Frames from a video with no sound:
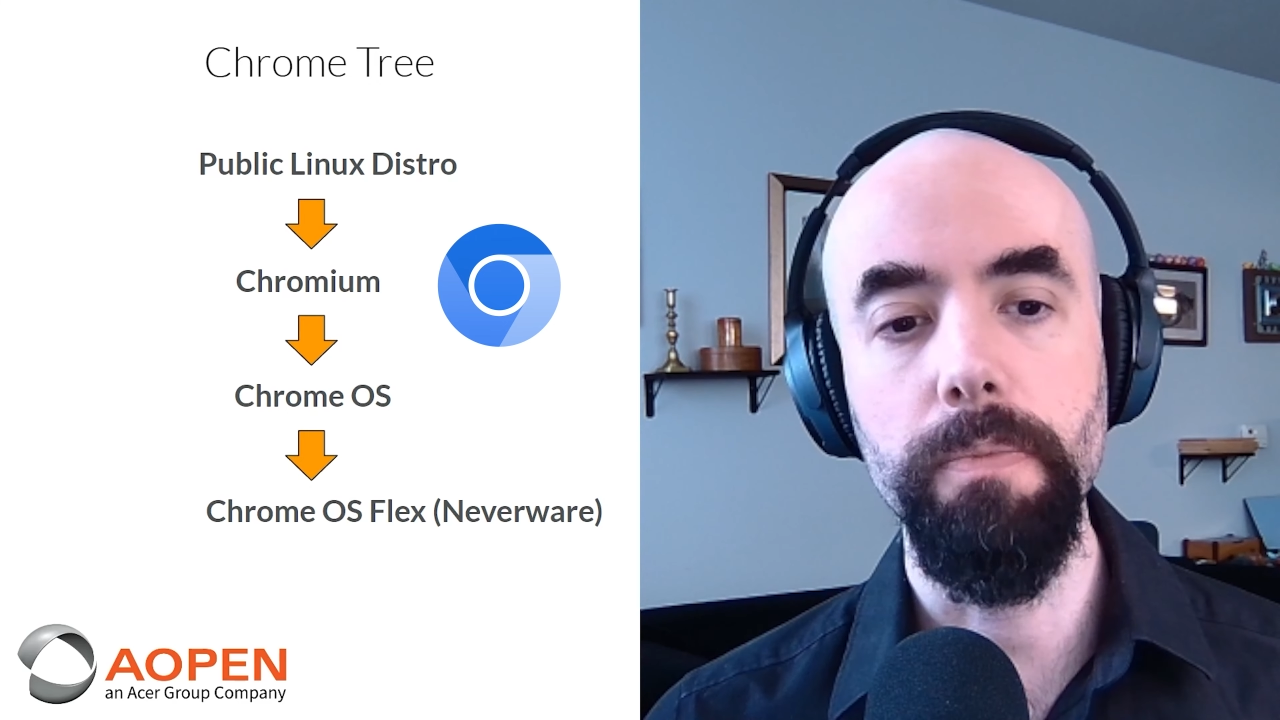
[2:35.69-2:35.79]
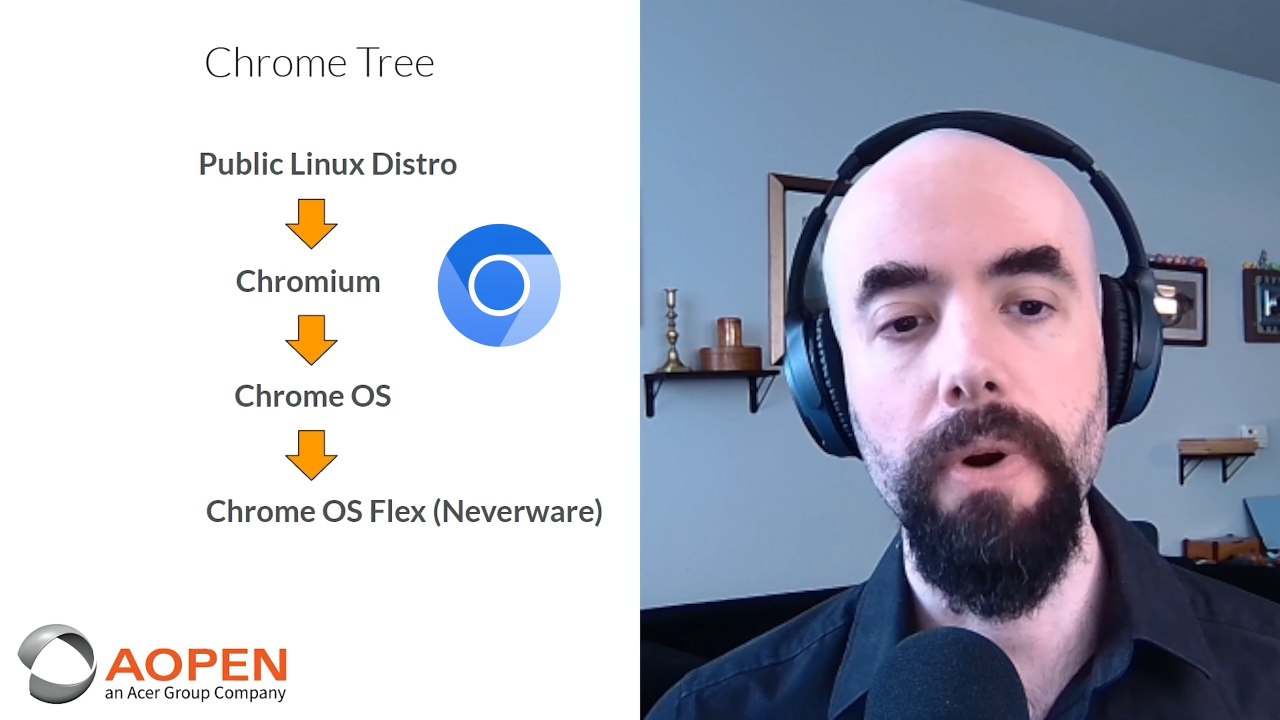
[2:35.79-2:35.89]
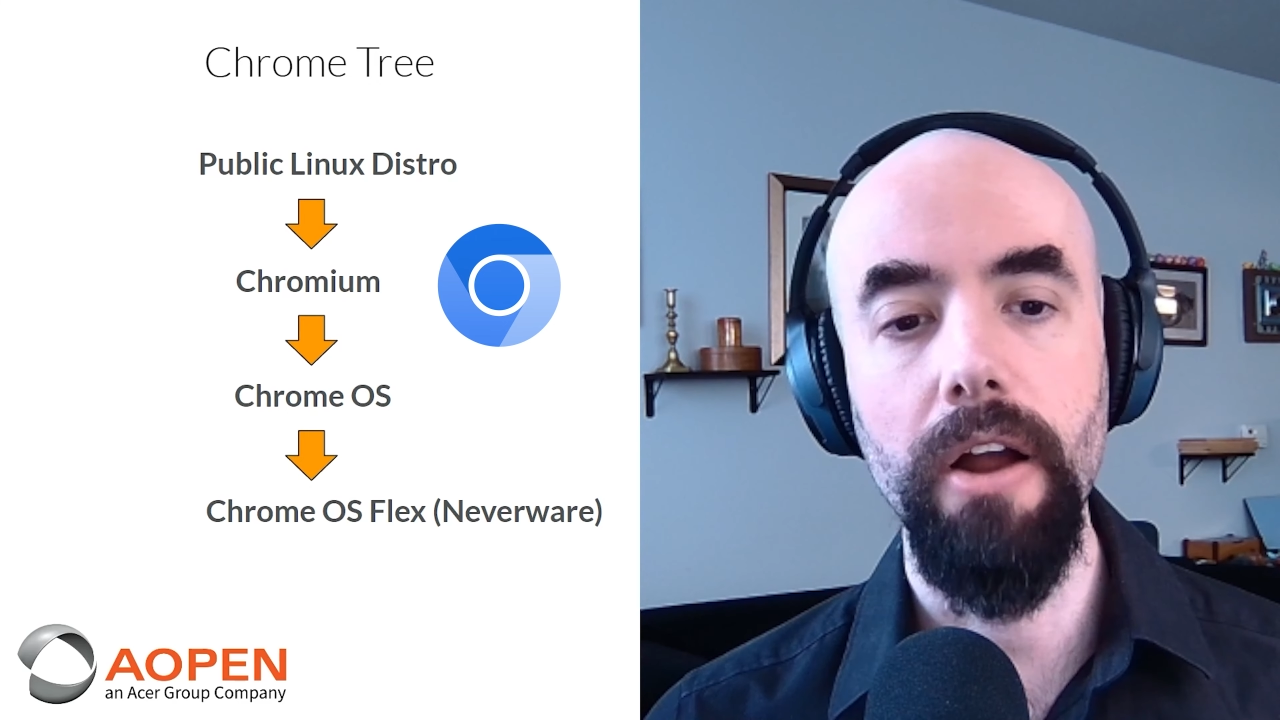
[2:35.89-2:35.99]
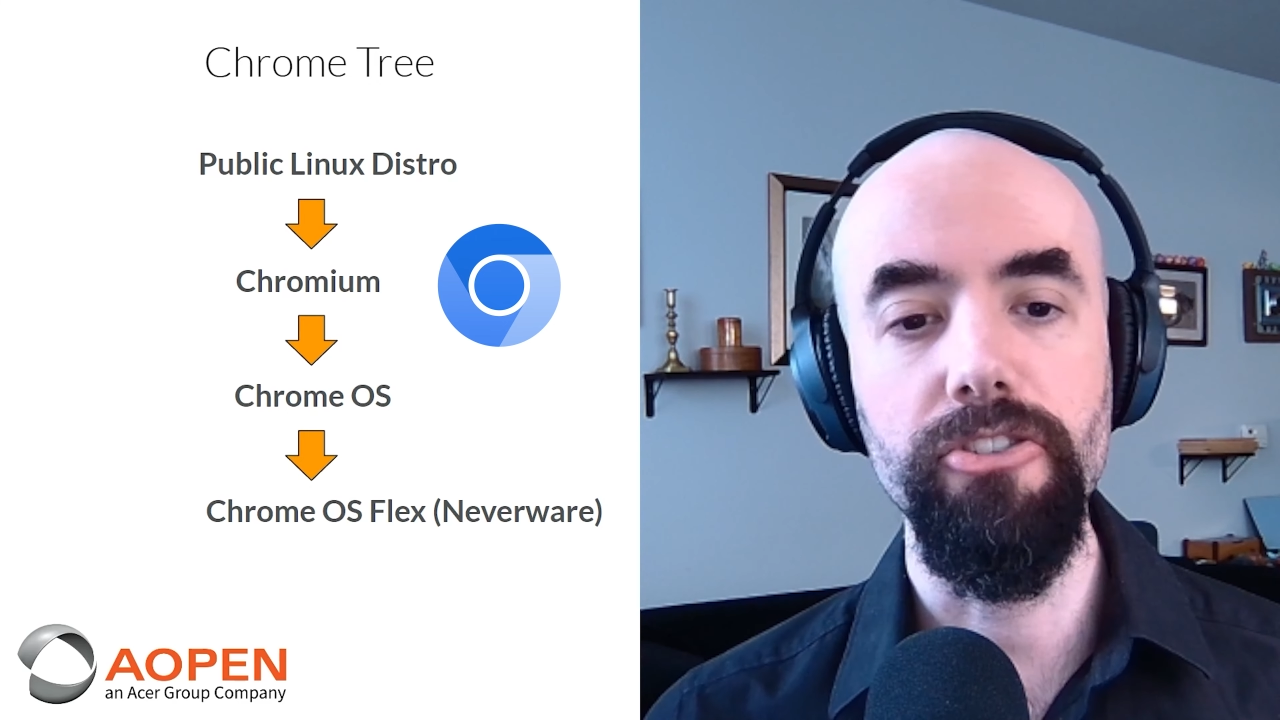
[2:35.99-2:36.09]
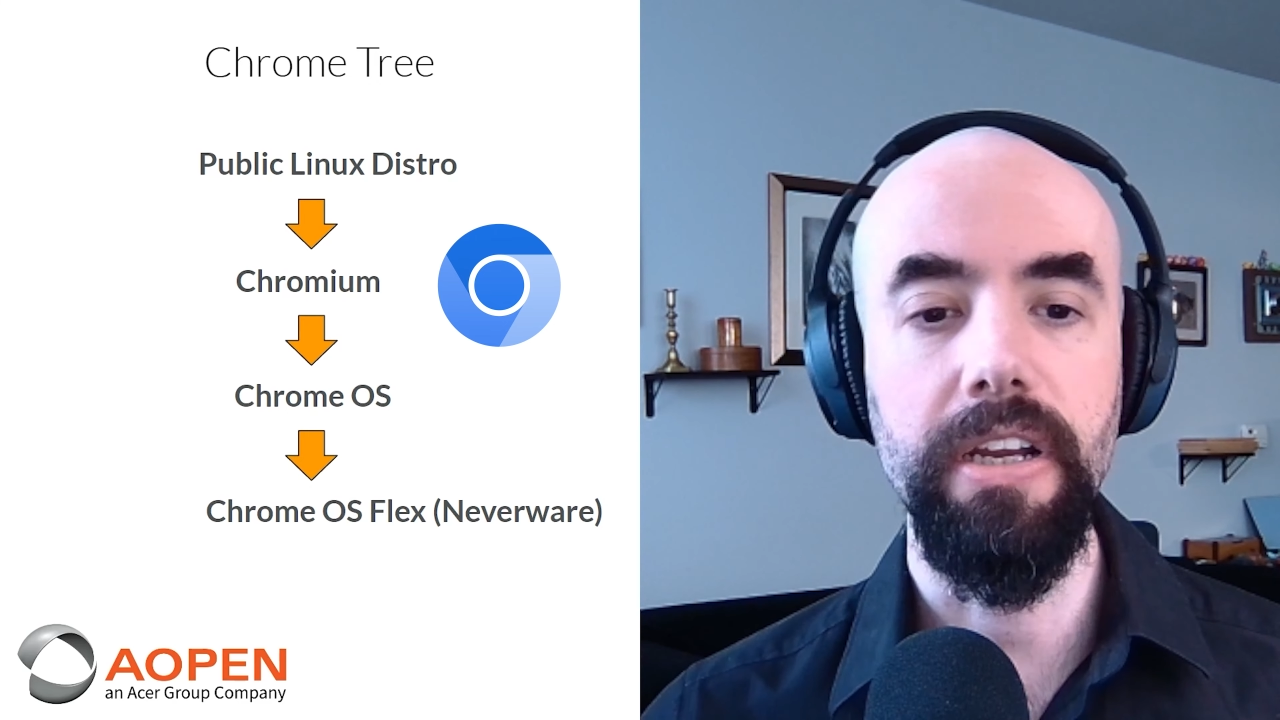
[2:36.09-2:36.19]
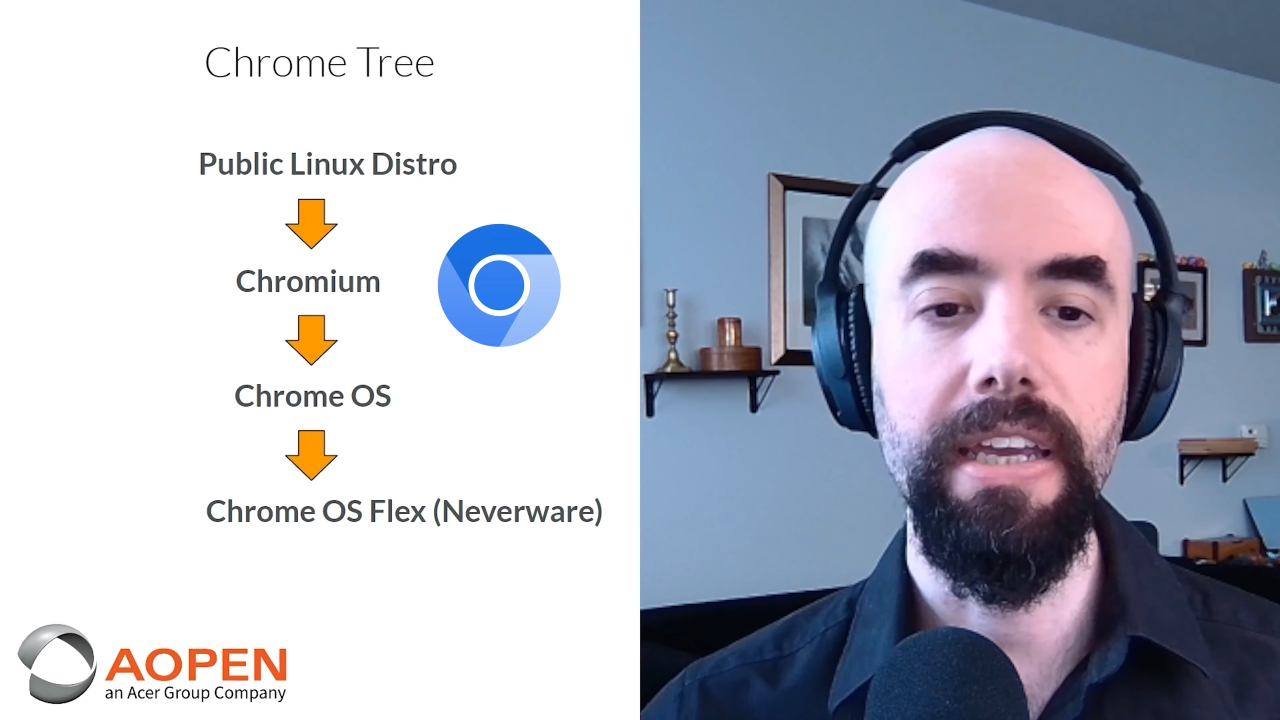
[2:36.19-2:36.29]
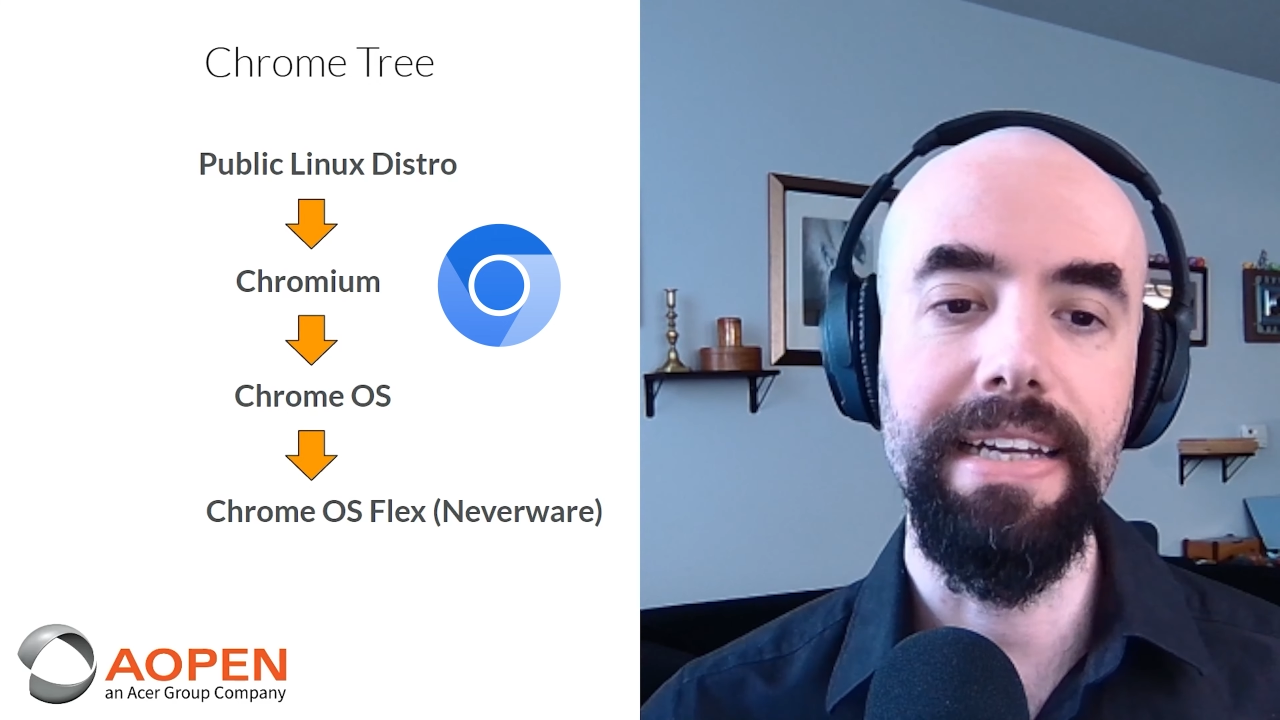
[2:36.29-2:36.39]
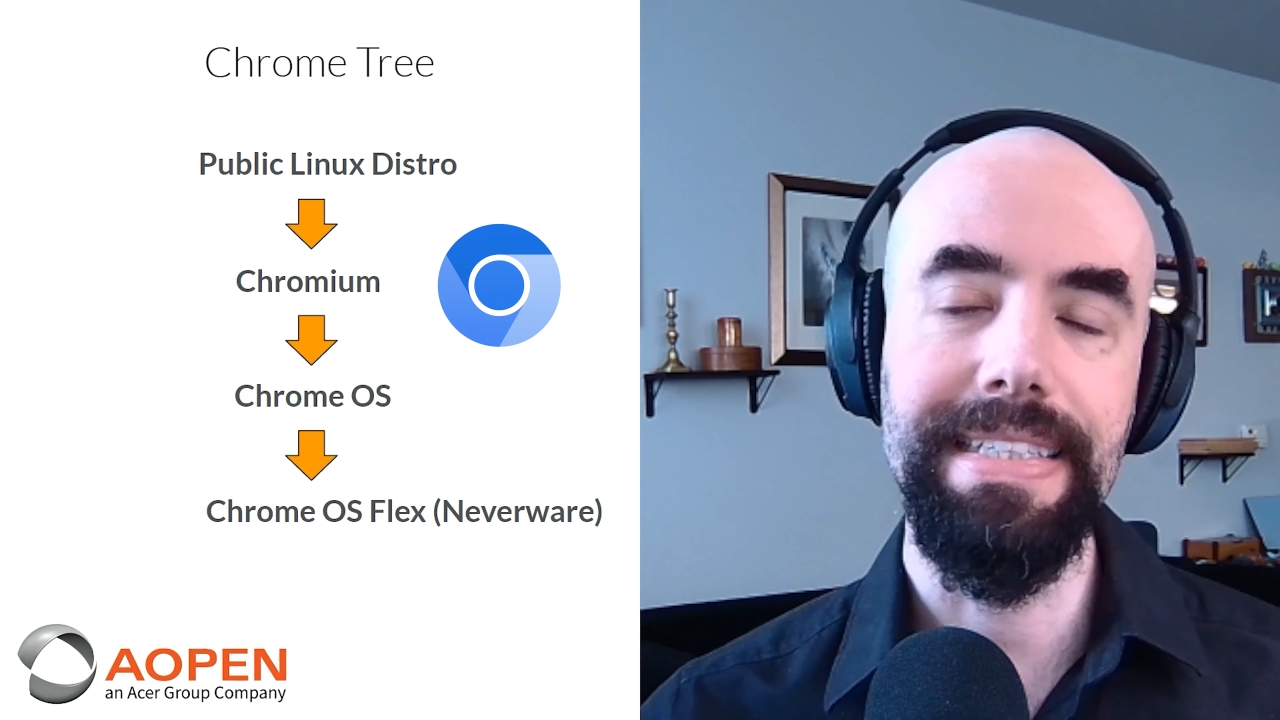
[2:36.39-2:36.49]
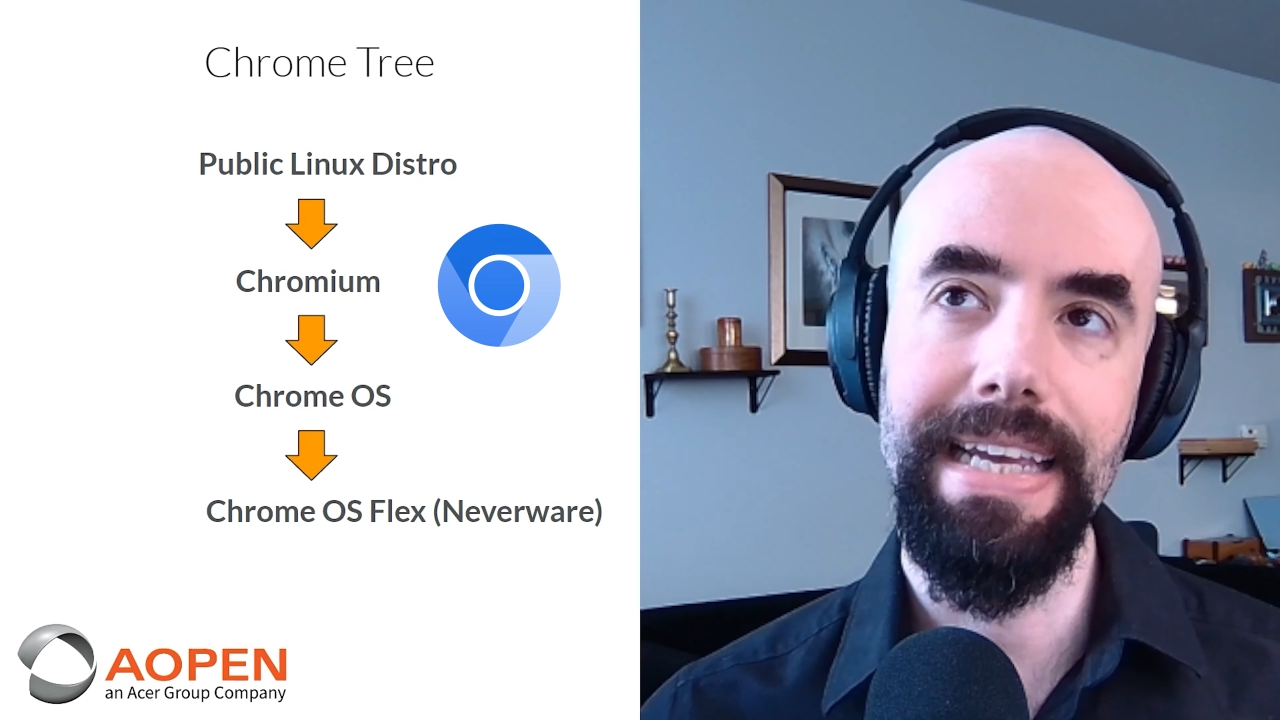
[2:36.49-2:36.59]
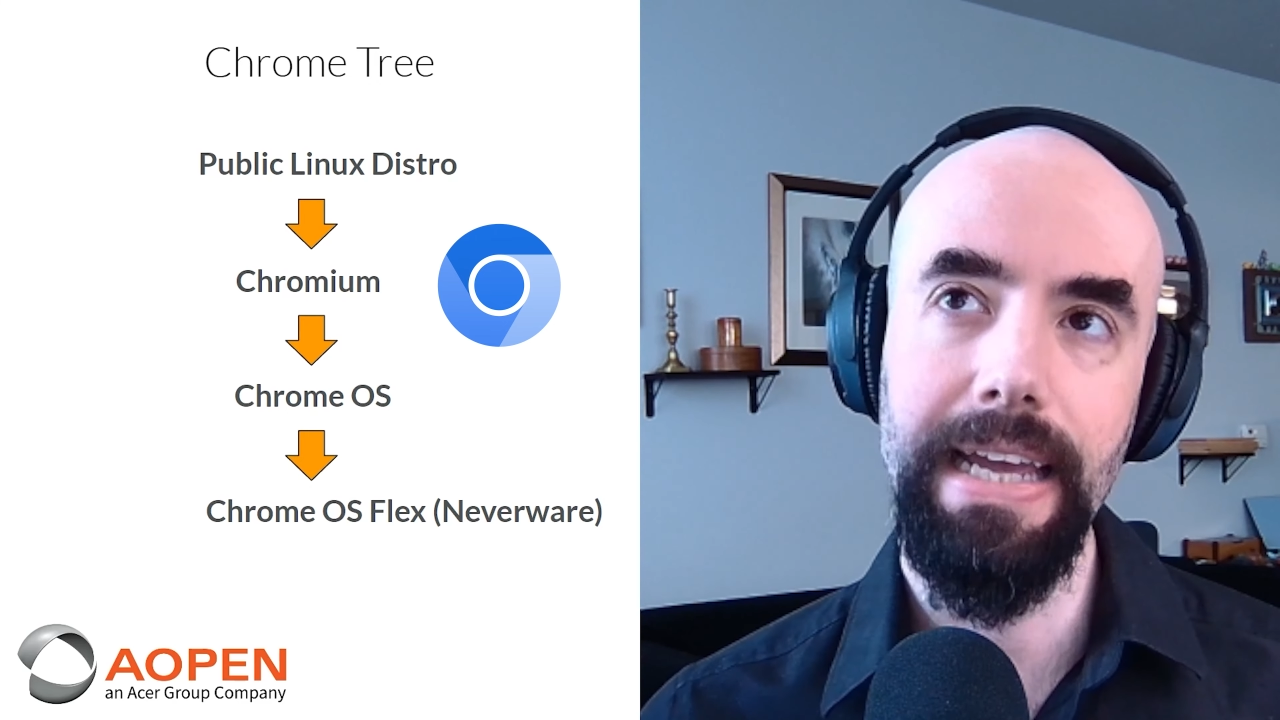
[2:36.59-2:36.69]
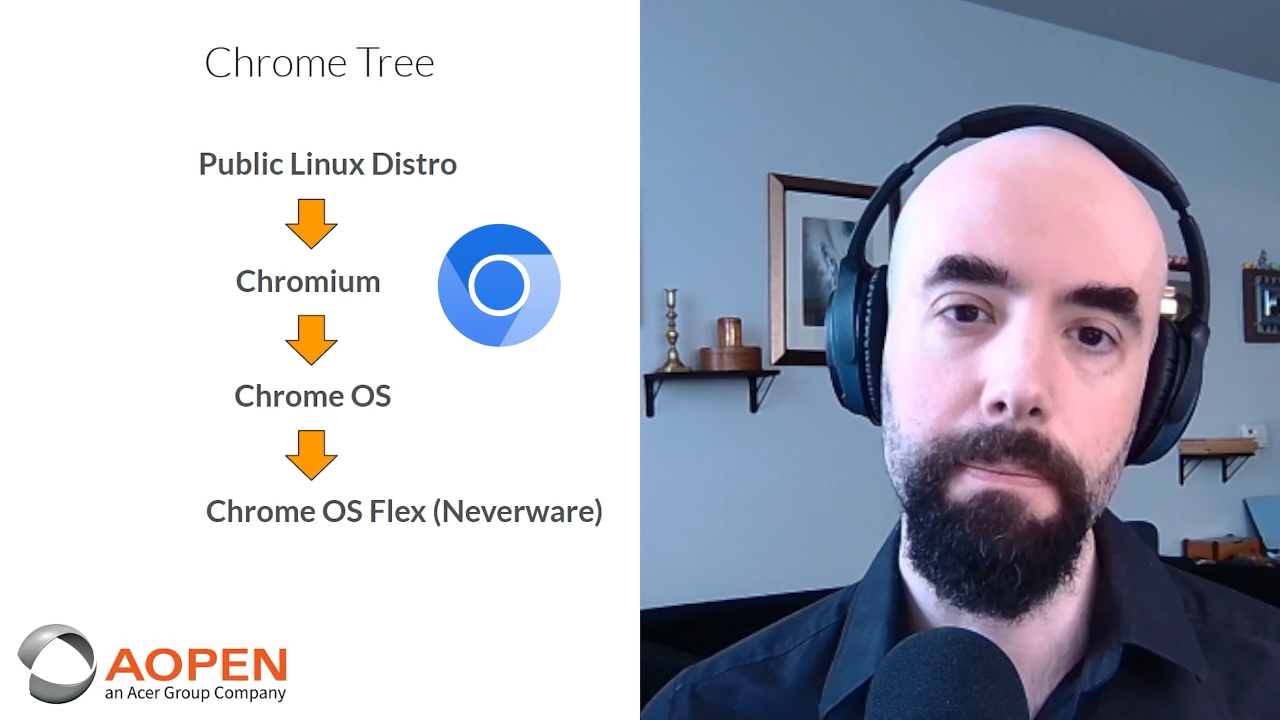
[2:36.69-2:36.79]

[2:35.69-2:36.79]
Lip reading: project gets